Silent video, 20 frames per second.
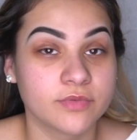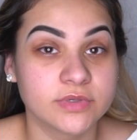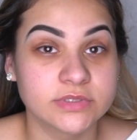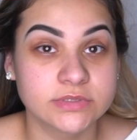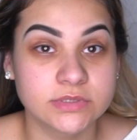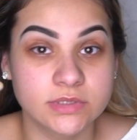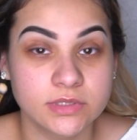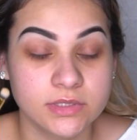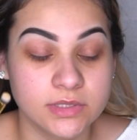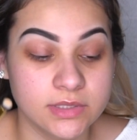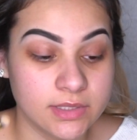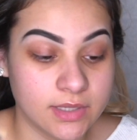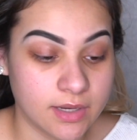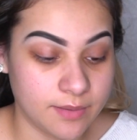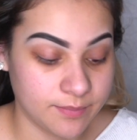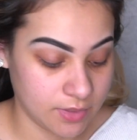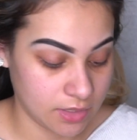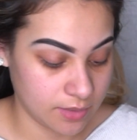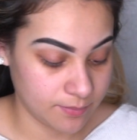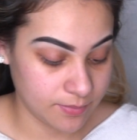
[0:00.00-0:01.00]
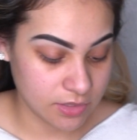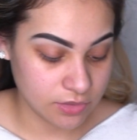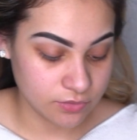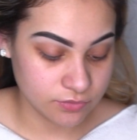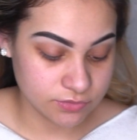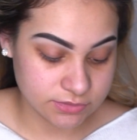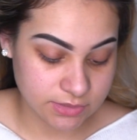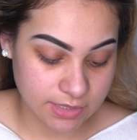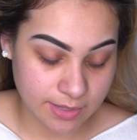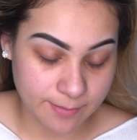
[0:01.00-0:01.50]
the rest of the lid, I'm going to be
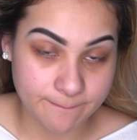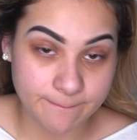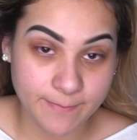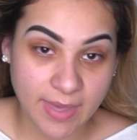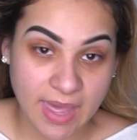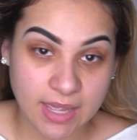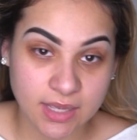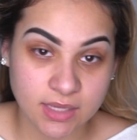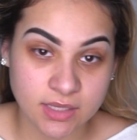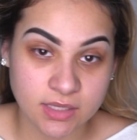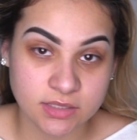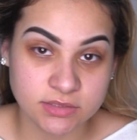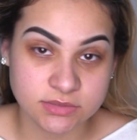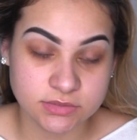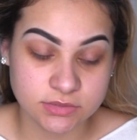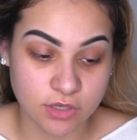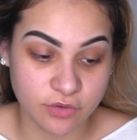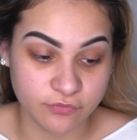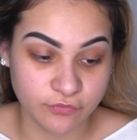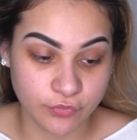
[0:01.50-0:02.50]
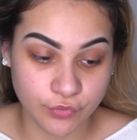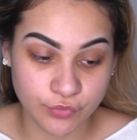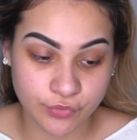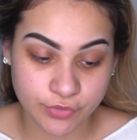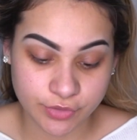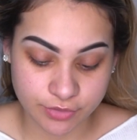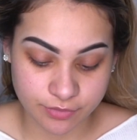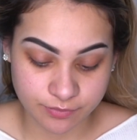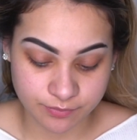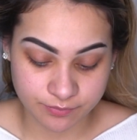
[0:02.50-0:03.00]
using MAC Soft
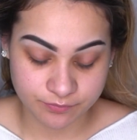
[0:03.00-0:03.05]
Ochre.